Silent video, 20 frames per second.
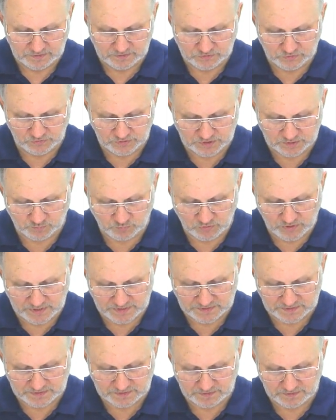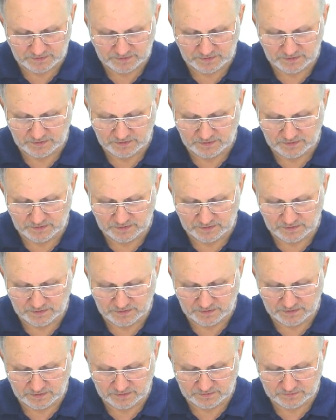to express
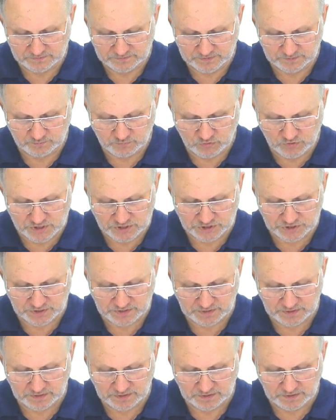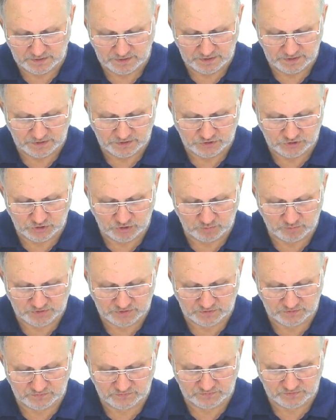the pressure in
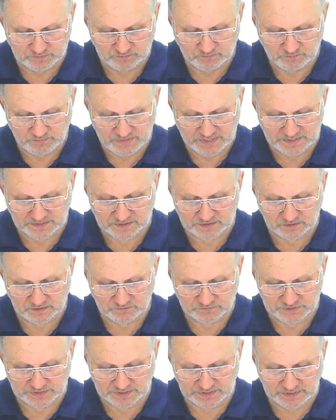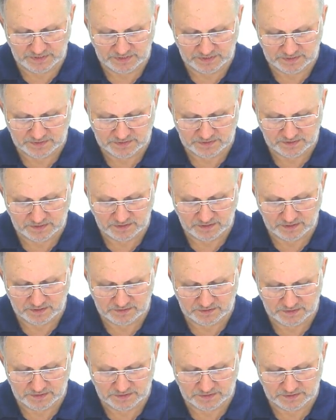terms of mass of the gas
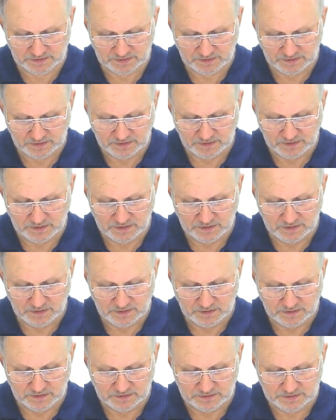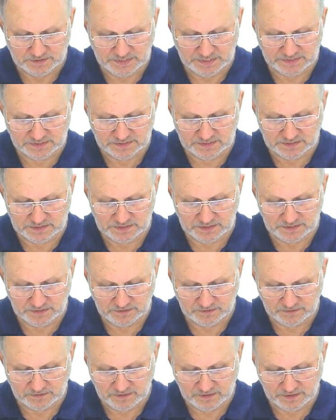and its density
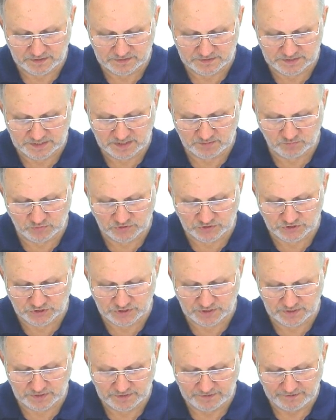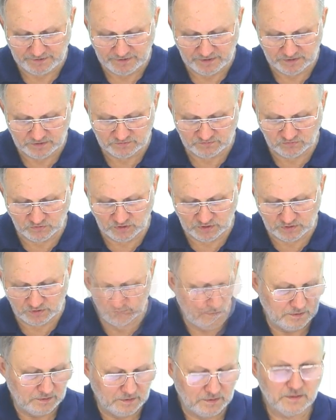and temperature and
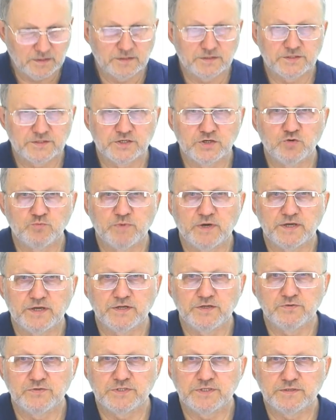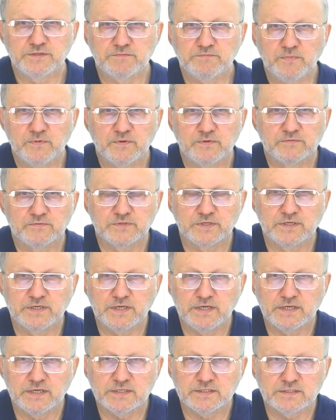volume. So by using the
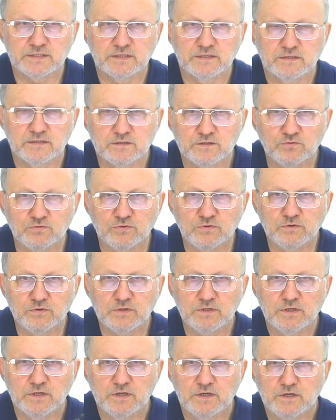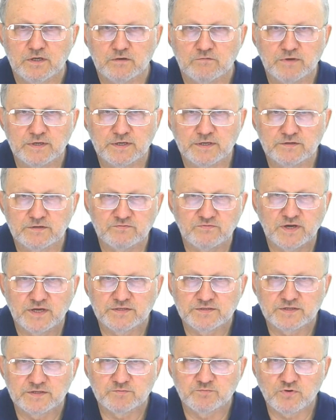gas law, we can
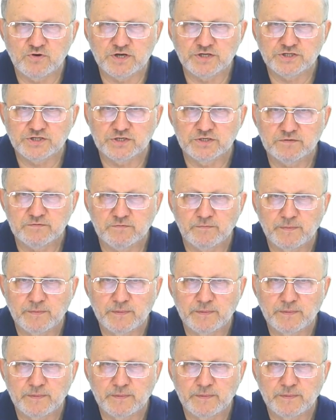find the pressure